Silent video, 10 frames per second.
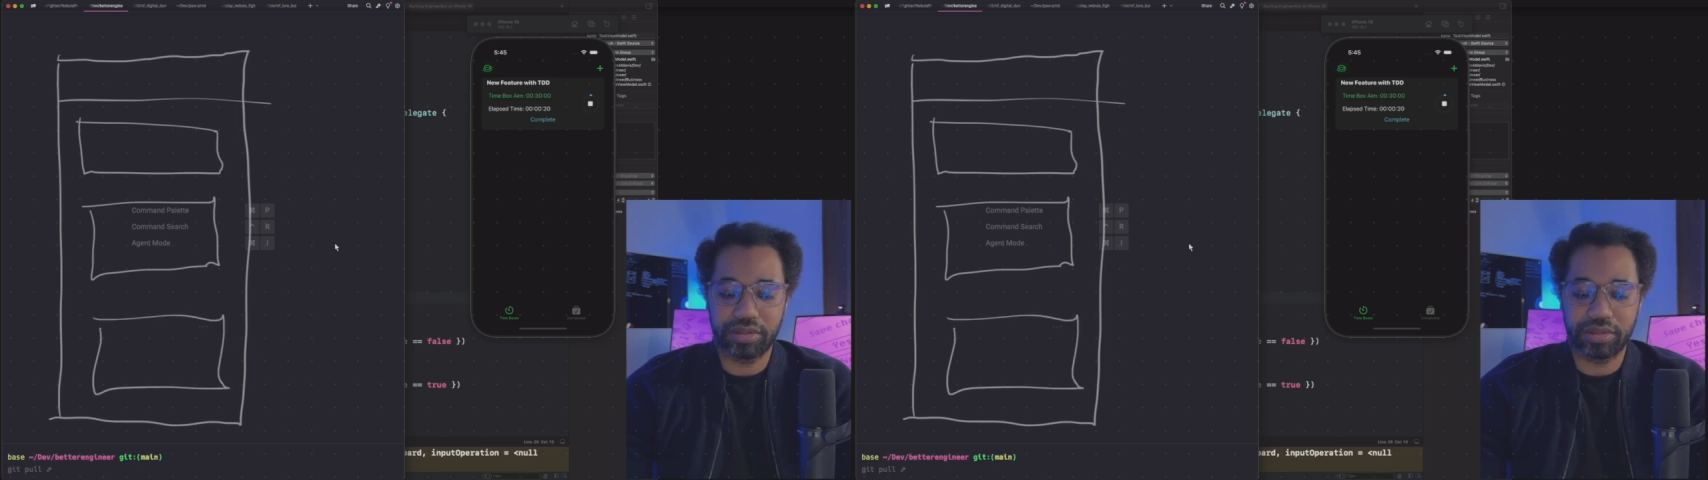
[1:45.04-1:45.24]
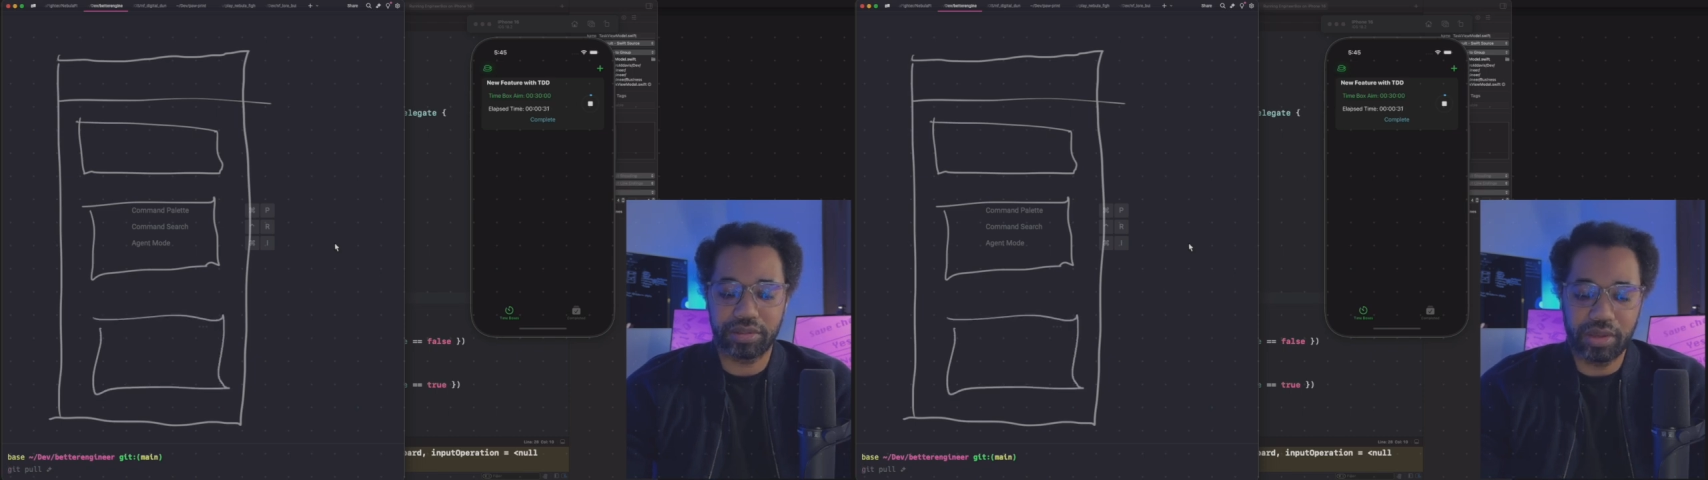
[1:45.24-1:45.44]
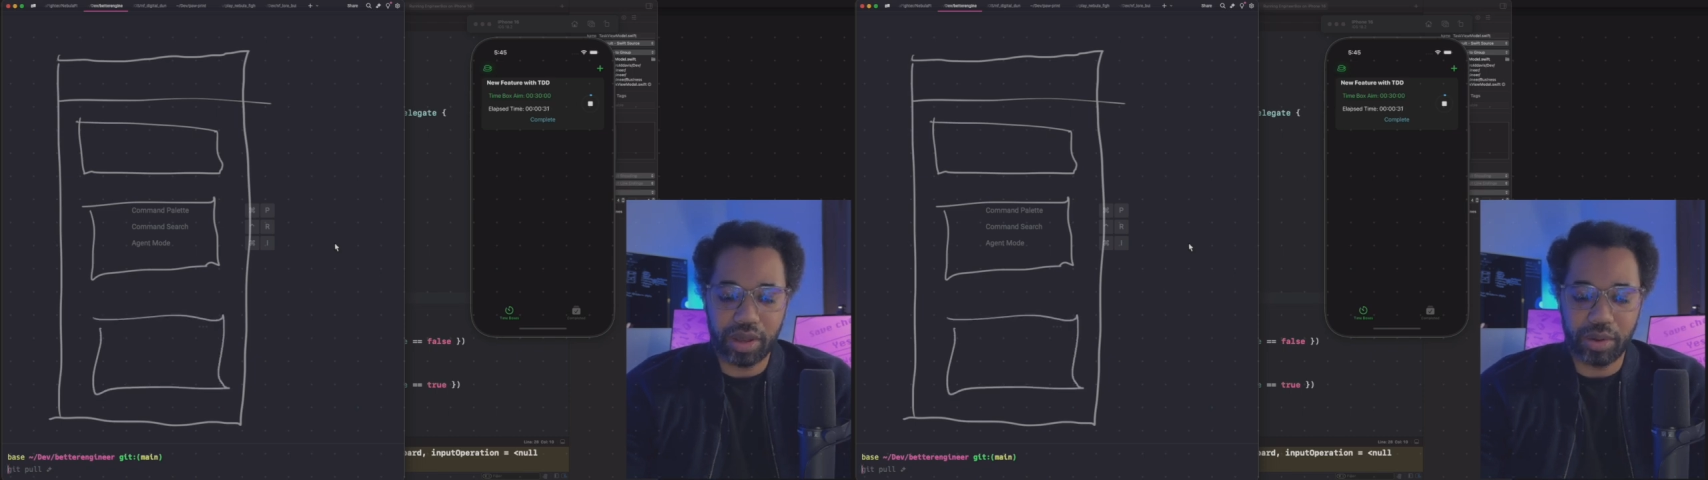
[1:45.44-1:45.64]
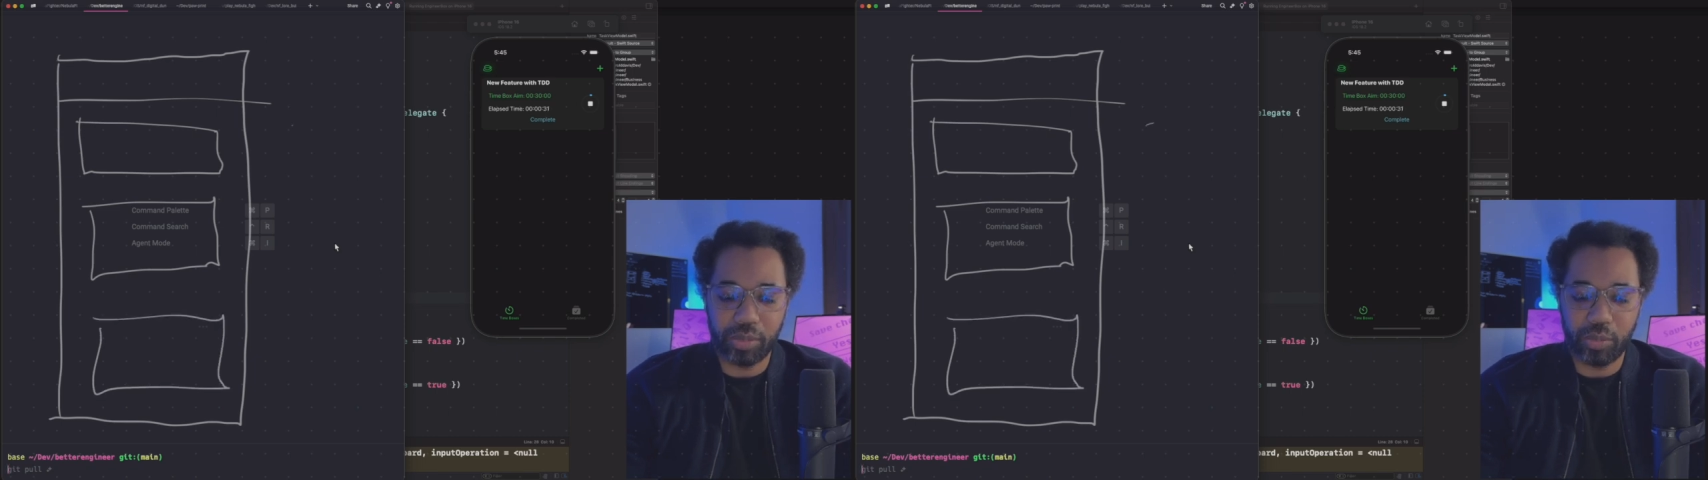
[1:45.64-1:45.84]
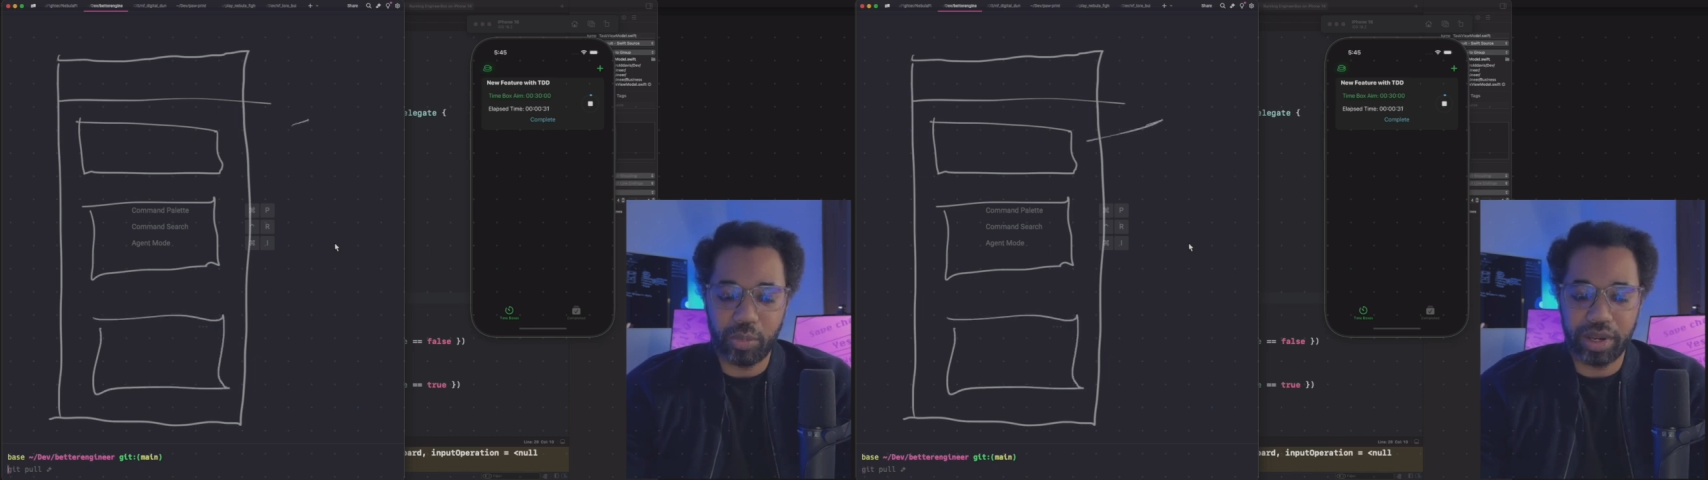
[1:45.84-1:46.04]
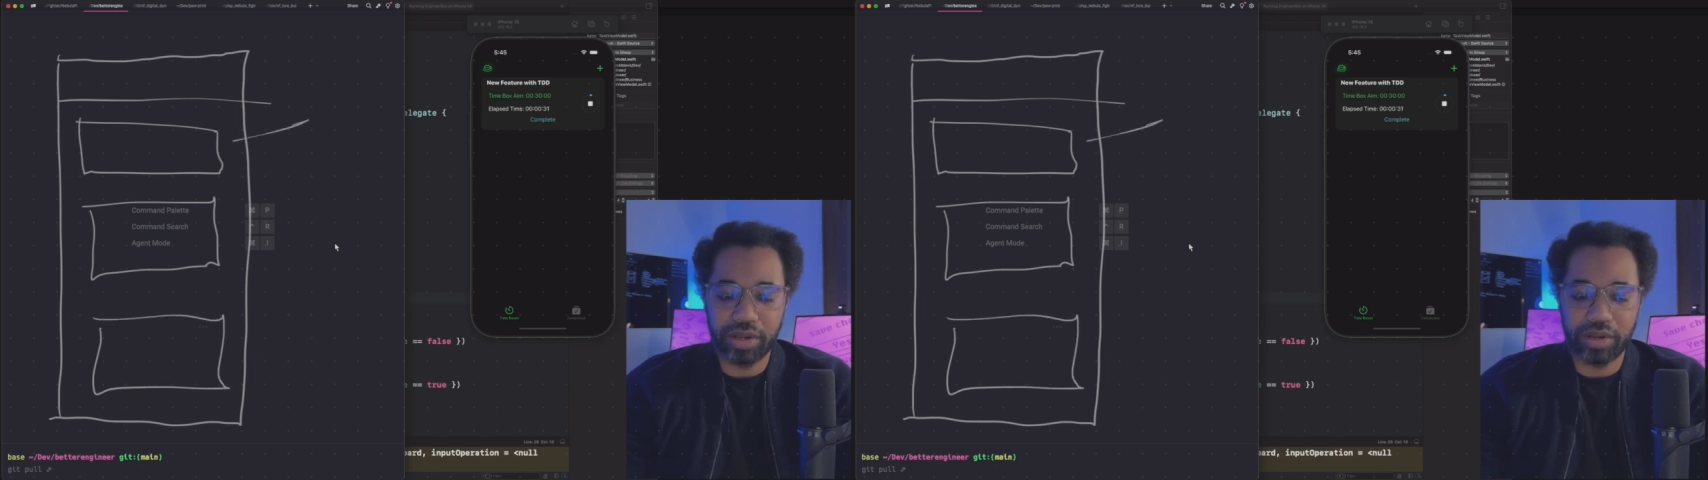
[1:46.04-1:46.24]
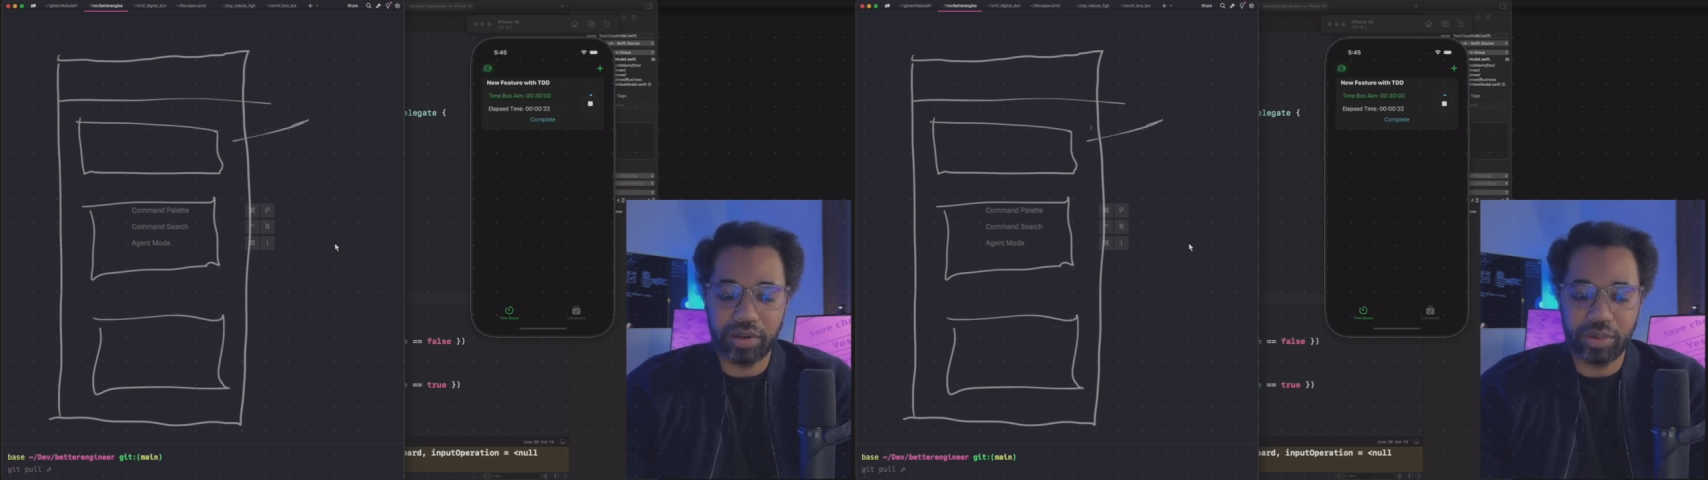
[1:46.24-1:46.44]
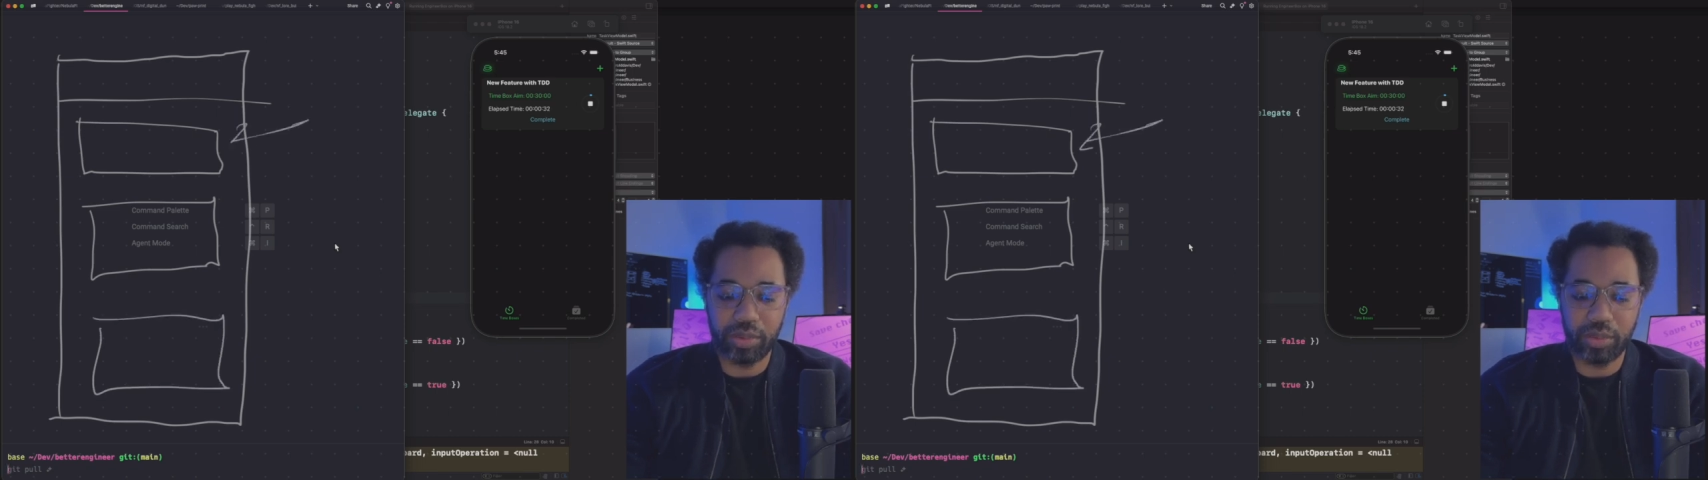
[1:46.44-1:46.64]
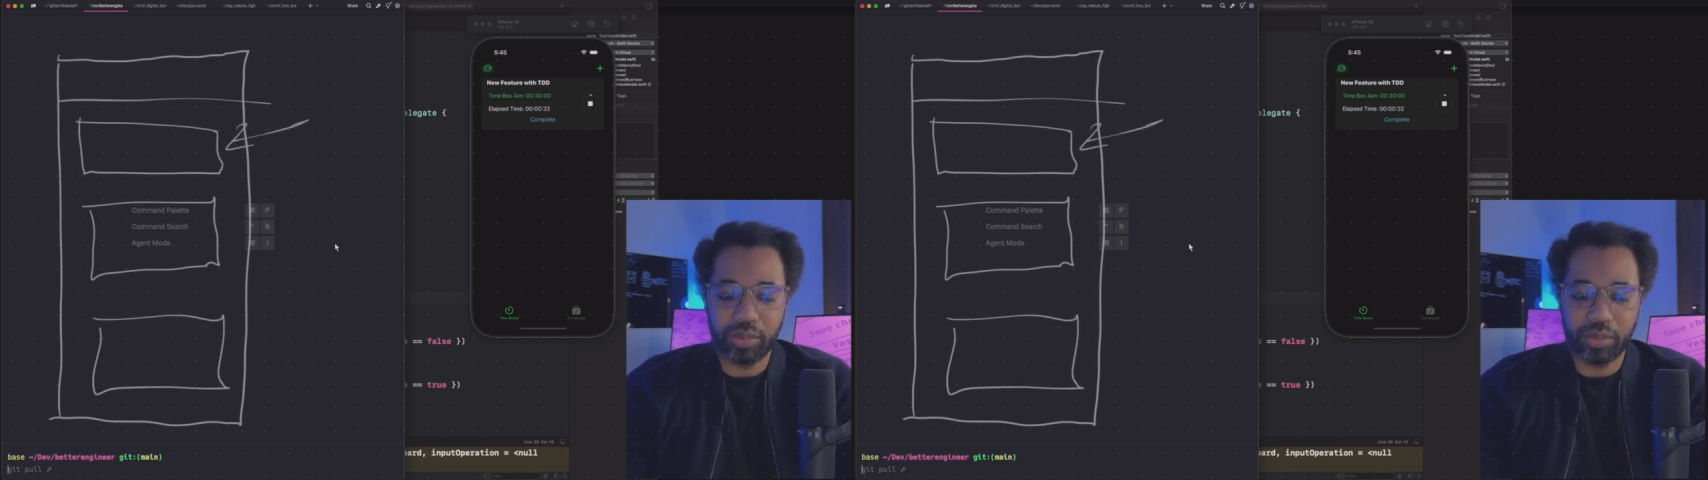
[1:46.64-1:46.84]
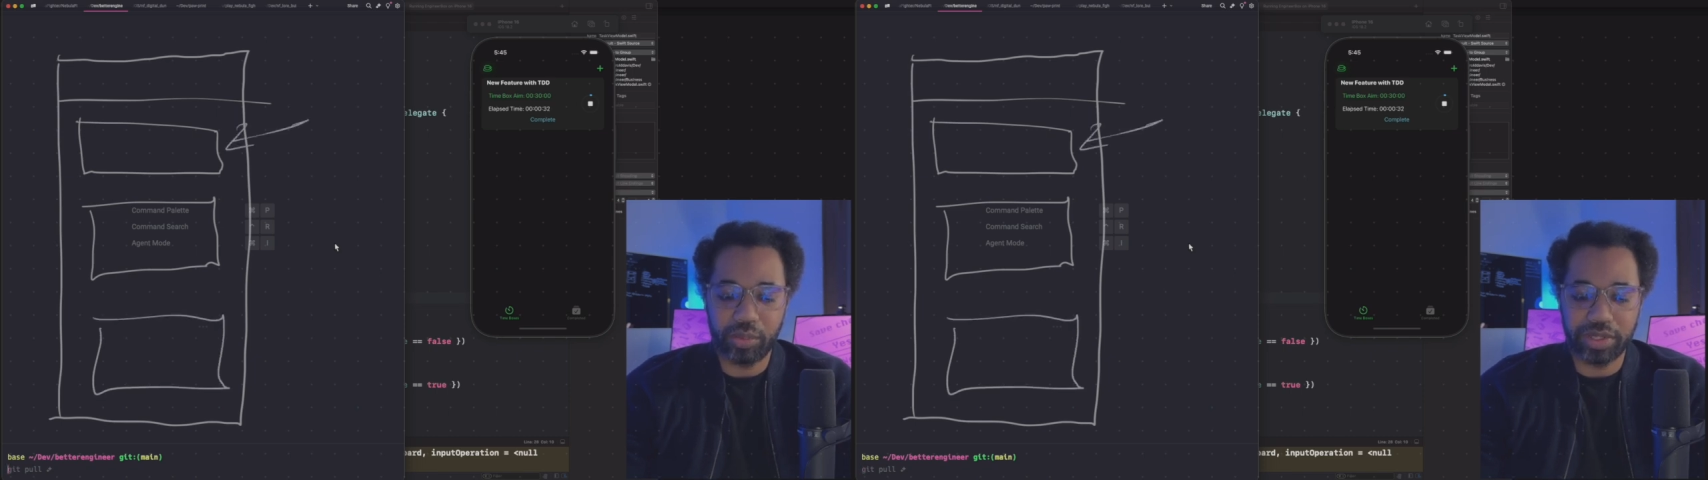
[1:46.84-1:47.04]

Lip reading: accelerometerons. When we